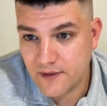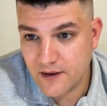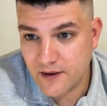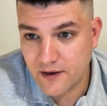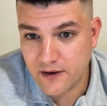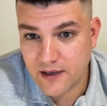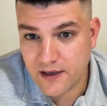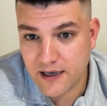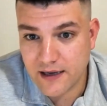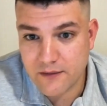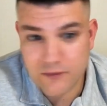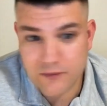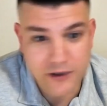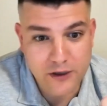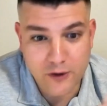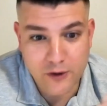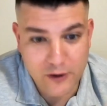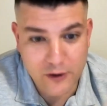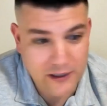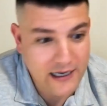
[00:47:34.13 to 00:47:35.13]
Okay, we
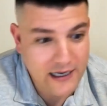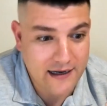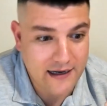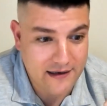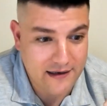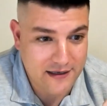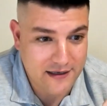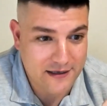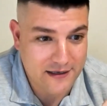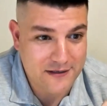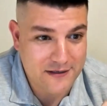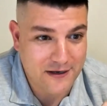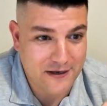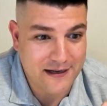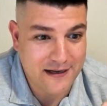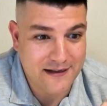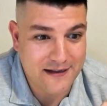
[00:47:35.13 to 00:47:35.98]
all are going to die.